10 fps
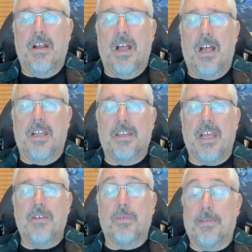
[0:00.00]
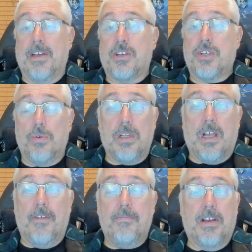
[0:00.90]
And it would be a short
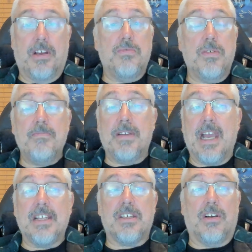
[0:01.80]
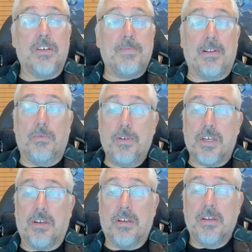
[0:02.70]
life because you wouldn't be getting to hospital, would
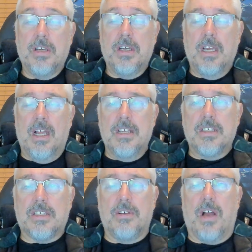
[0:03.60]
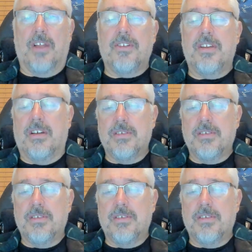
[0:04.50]
you? So, under no